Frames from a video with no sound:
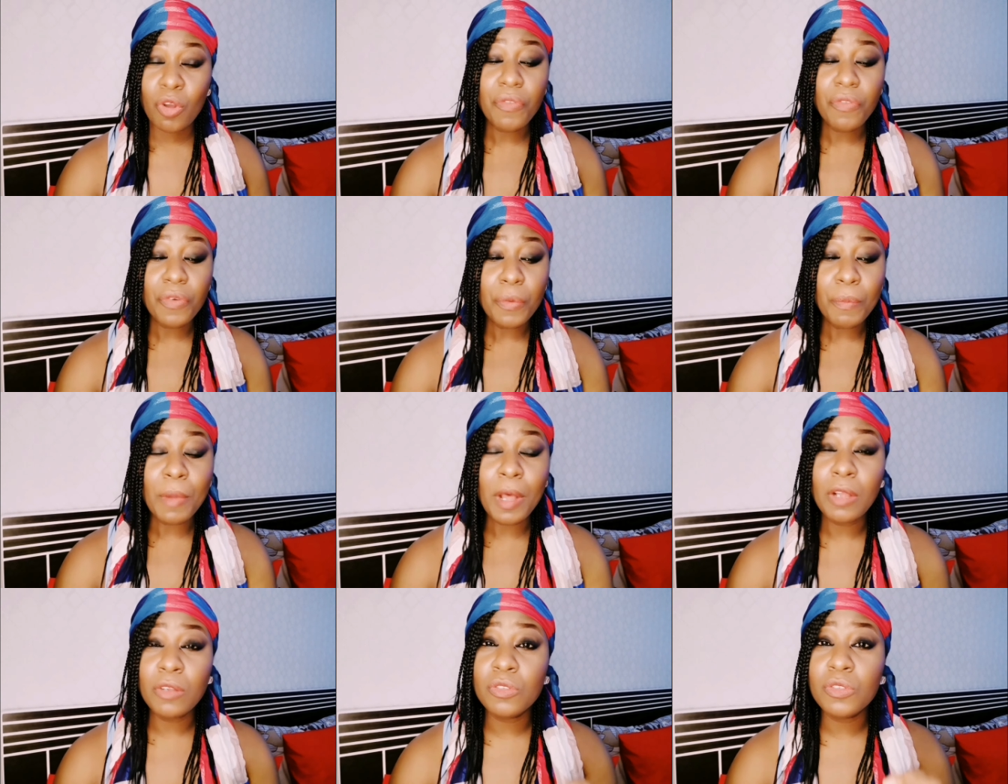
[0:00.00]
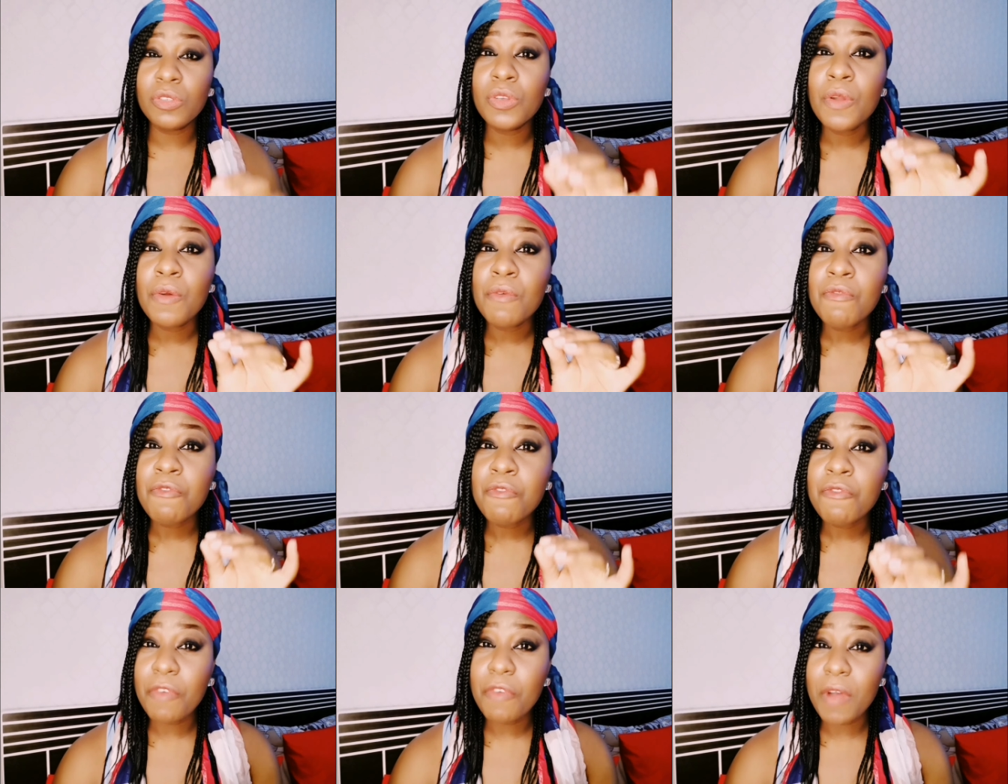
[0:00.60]
of about
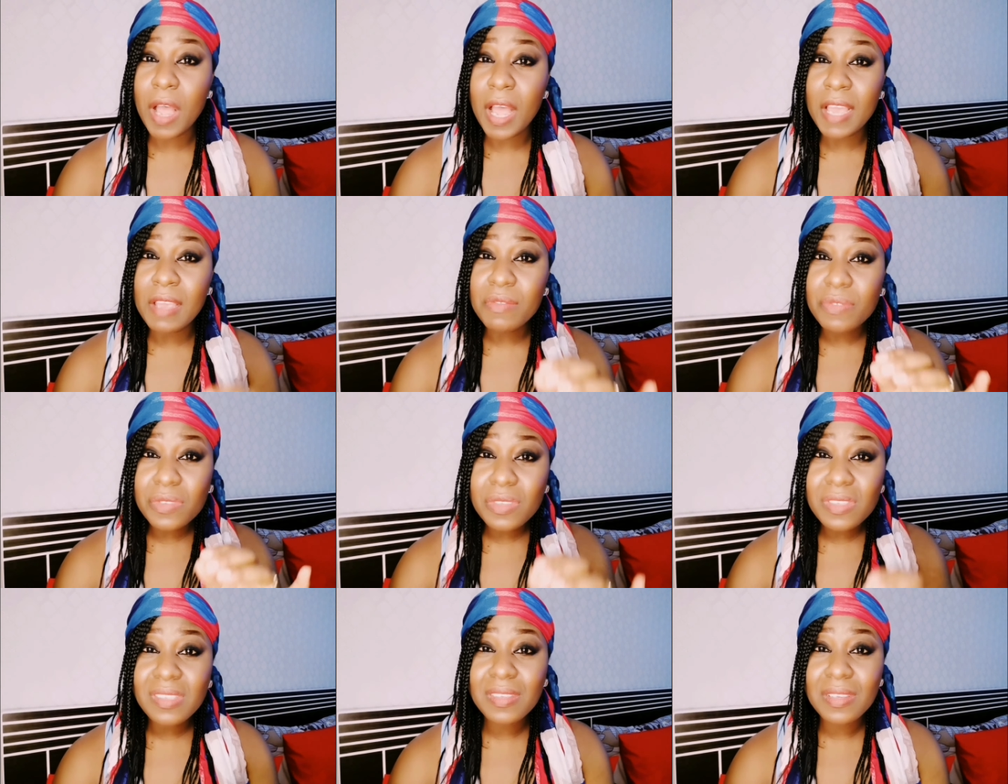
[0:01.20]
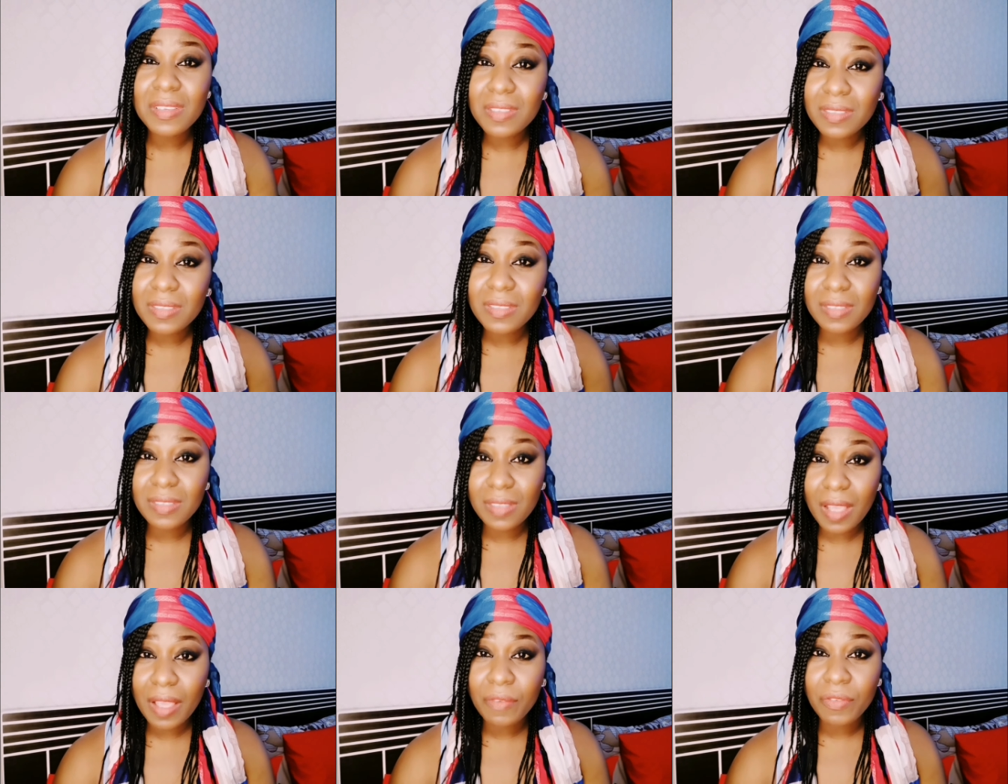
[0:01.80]
five, six,
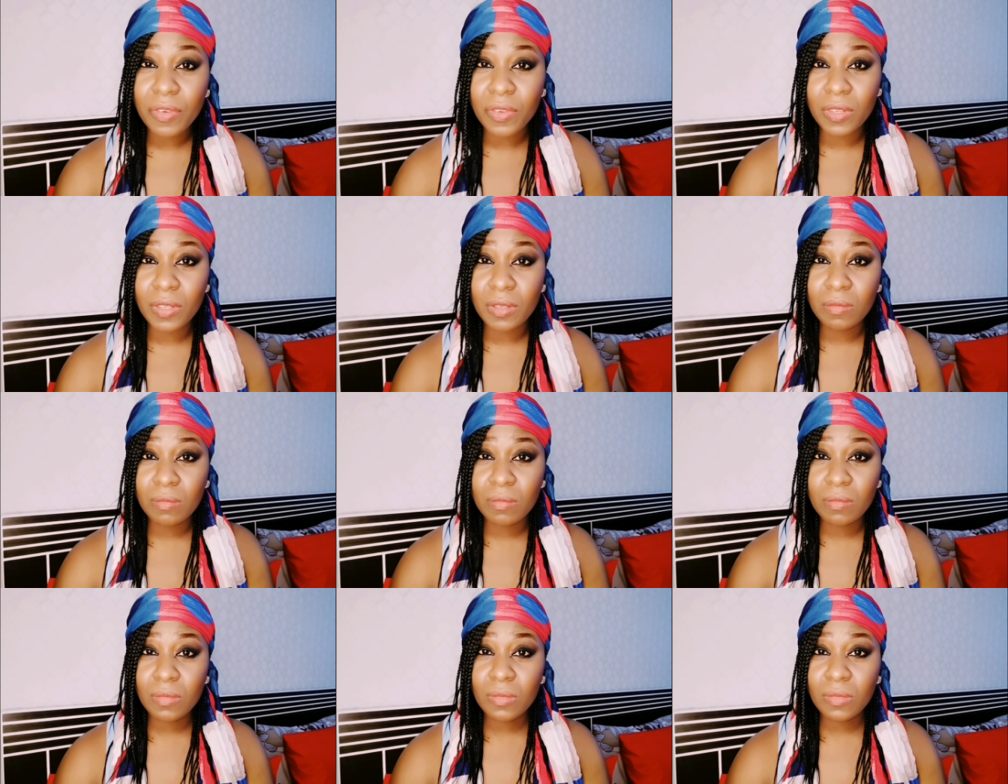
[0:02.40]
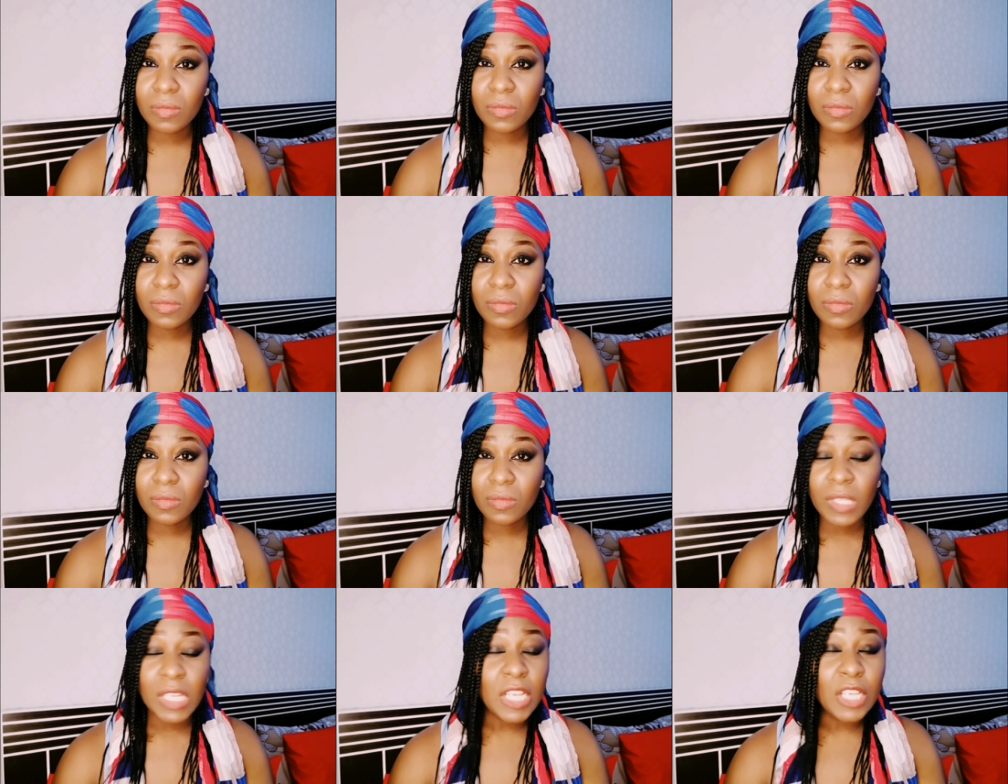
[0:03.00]
seven
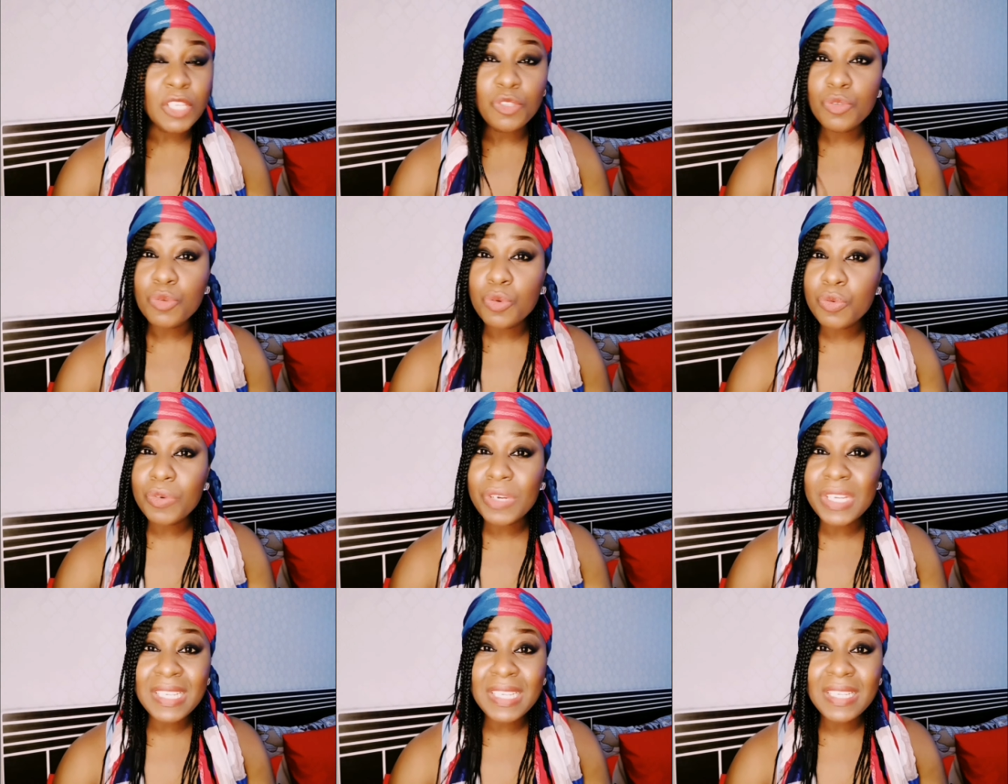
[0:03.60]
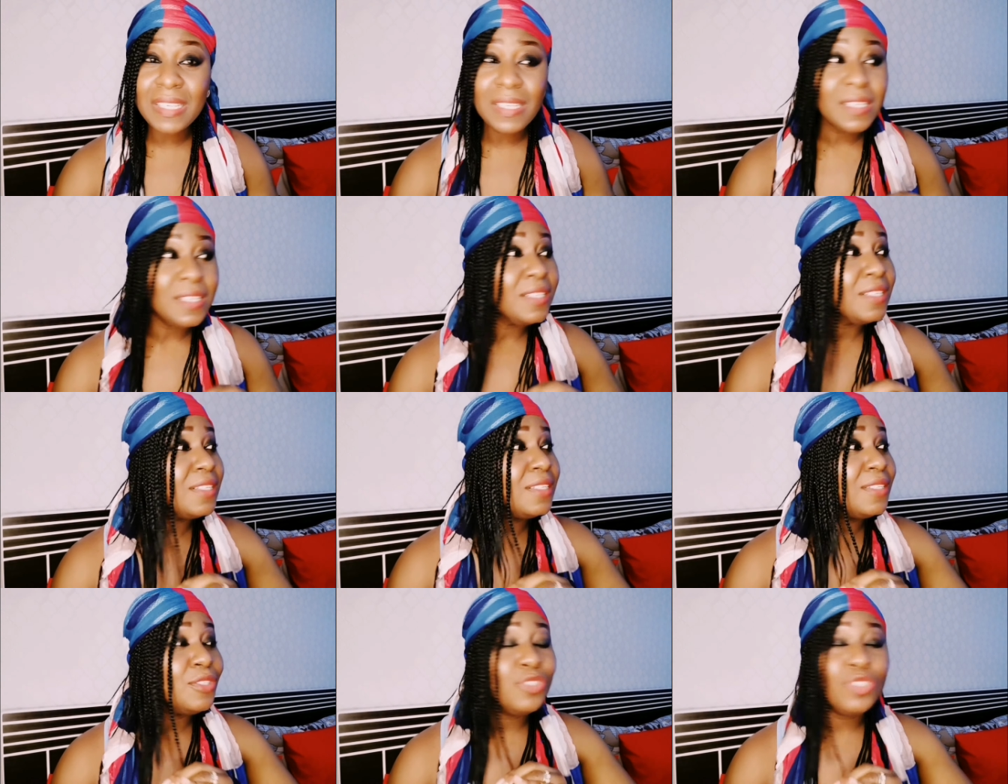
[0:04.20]
is already
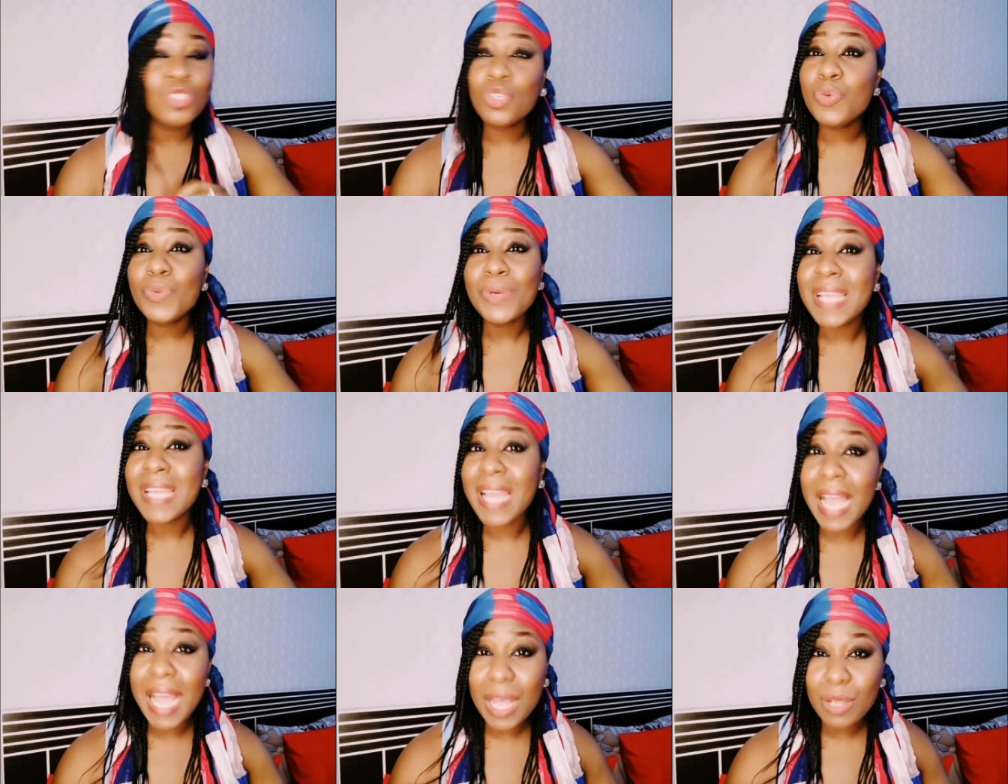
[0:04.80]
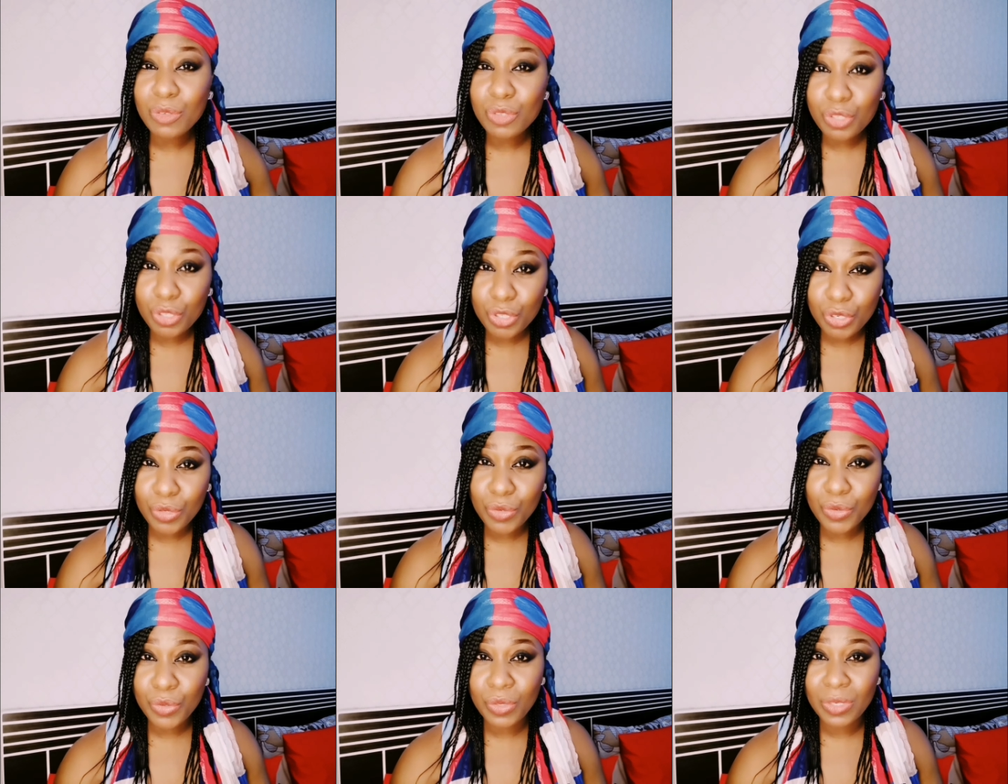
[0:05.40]
doing house
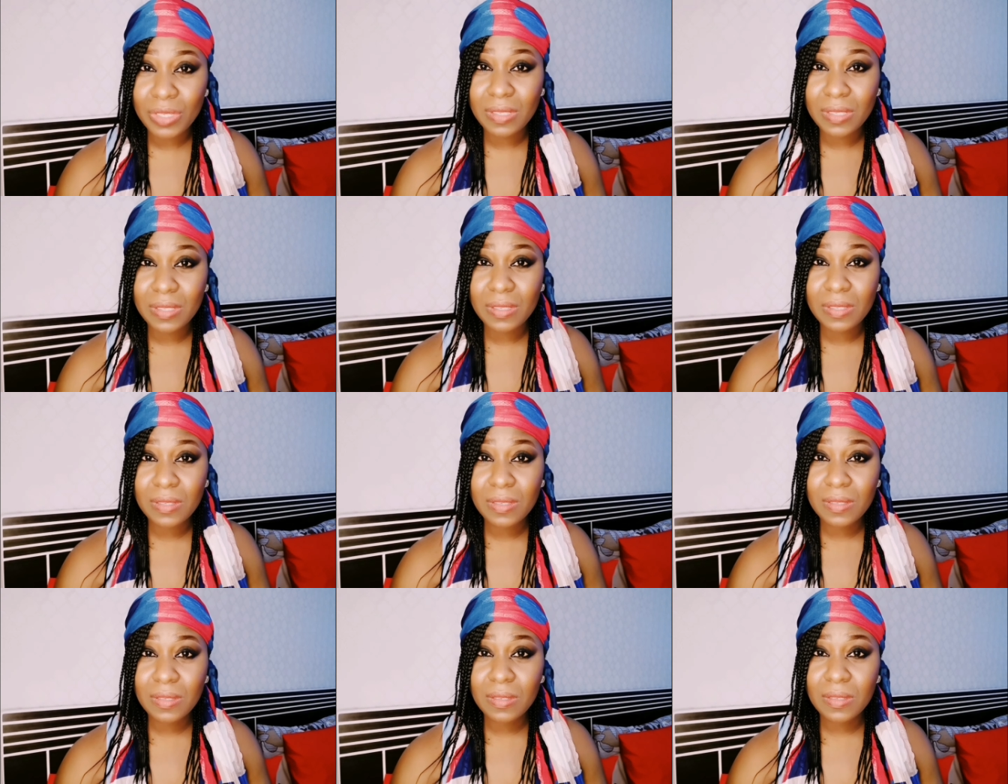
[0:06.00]
chores?